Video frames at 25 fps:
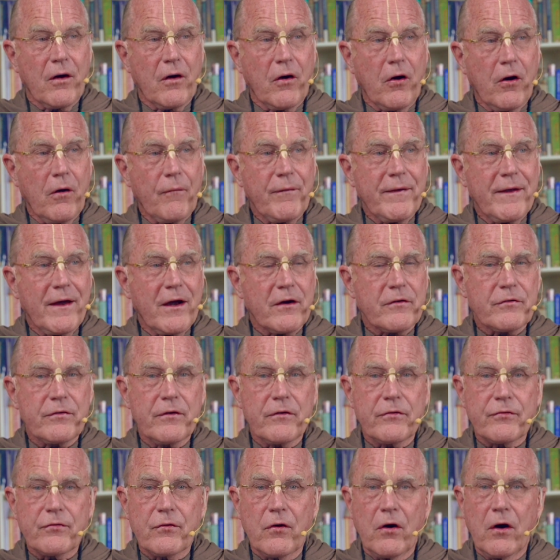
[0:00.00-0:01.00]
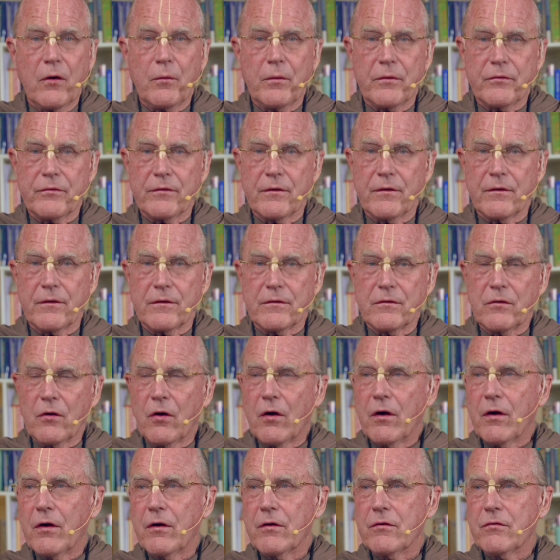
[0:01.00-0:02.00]
All they actually saw was a
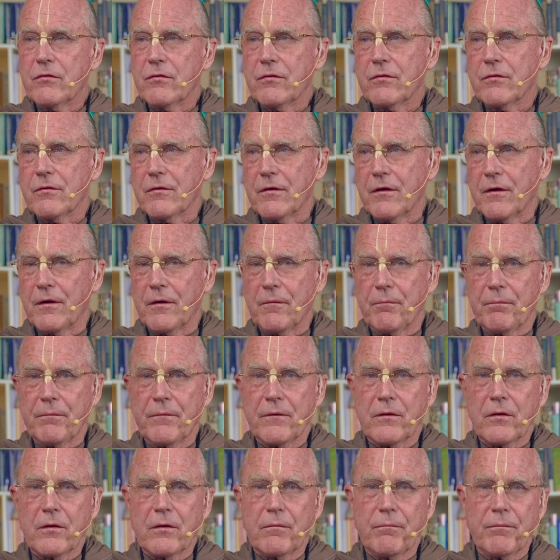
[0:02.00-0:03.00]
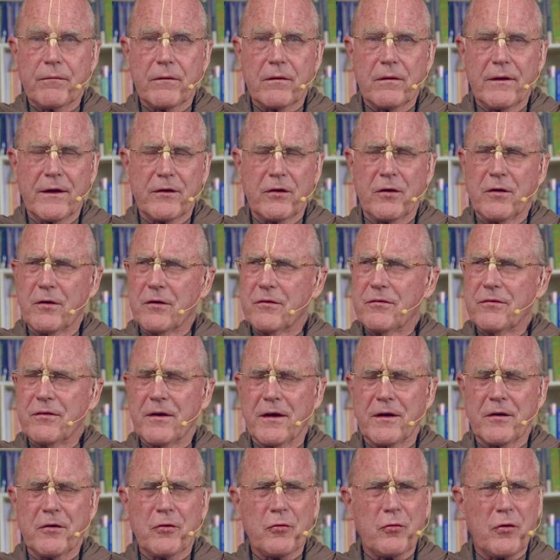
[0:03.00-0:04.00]
large, like you could
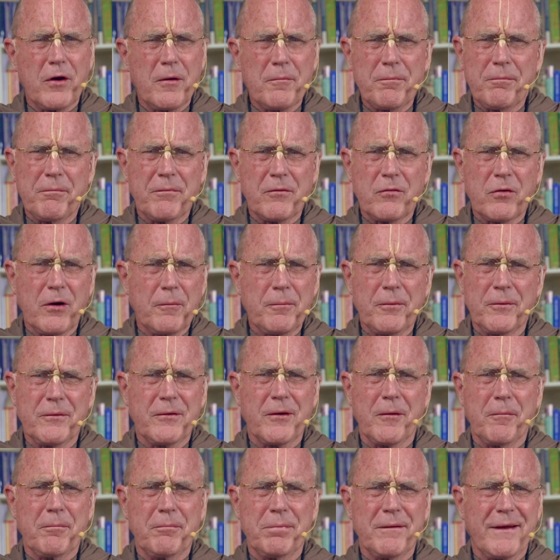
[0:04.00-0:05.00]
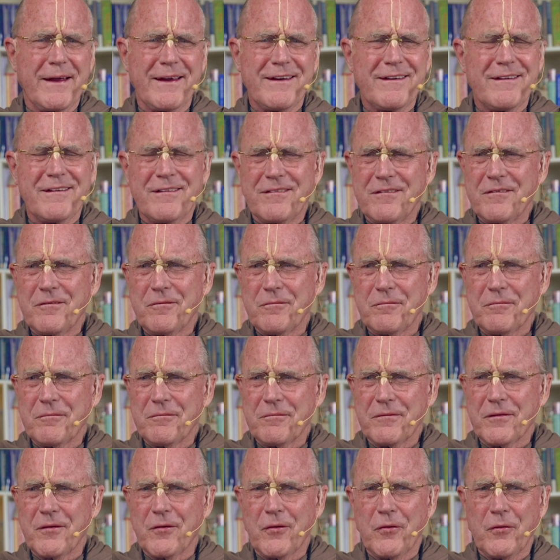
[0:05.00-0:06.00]
say, crumpled up blanket,
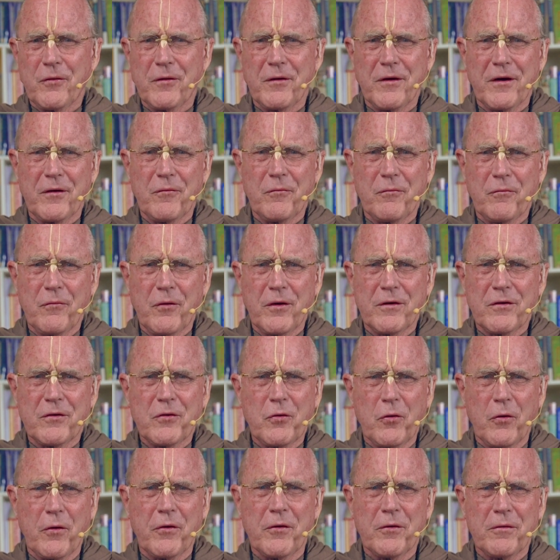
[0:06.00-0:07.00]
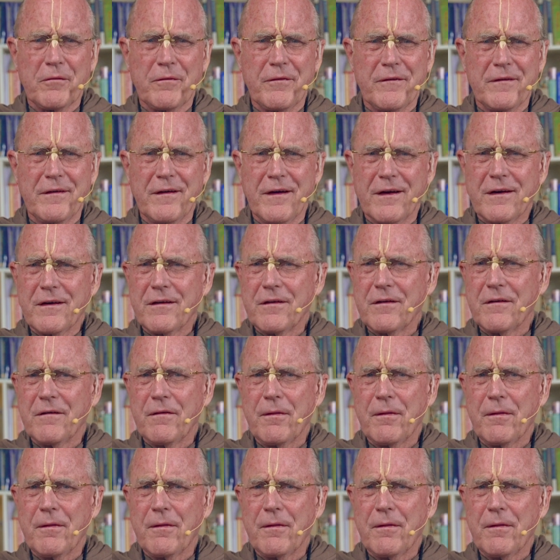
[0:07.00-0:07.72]
in one corner of the deck.